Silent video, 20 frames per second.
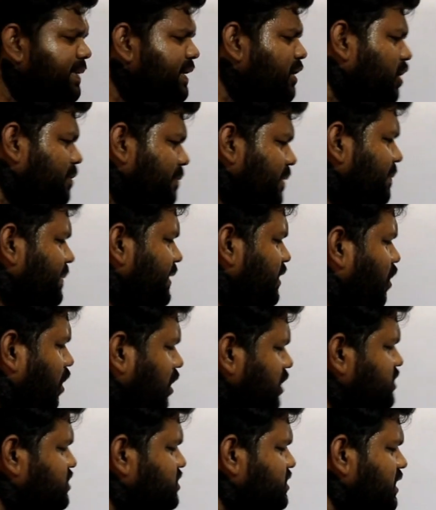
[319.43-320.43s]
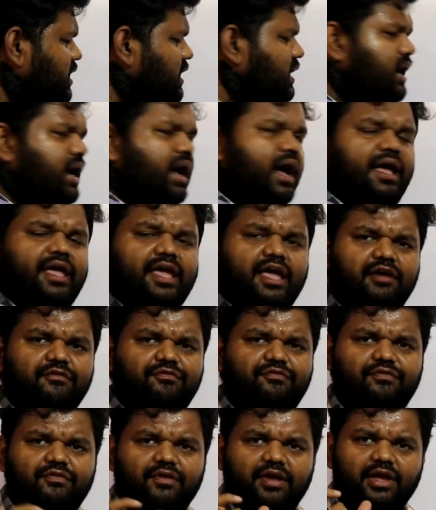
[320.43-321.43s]
or maybe not,
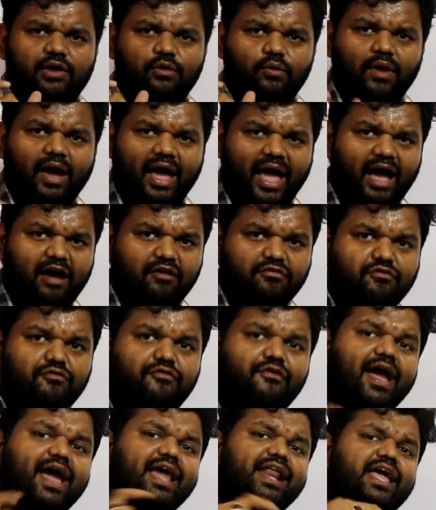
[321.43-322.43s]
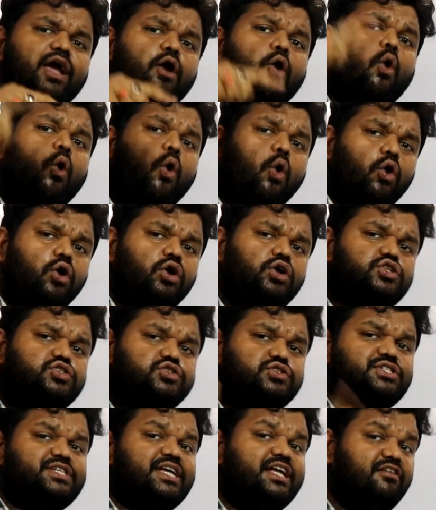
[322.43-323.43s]
if you have very old
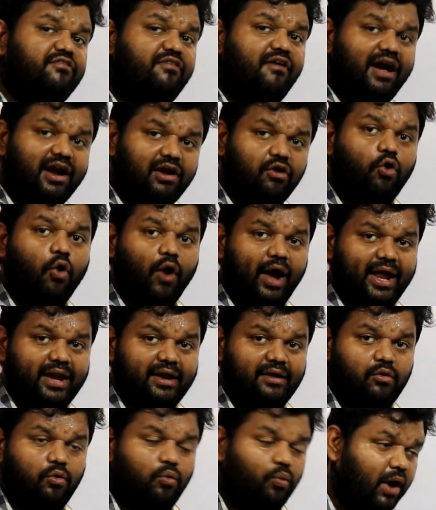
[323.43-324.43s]
silver coin,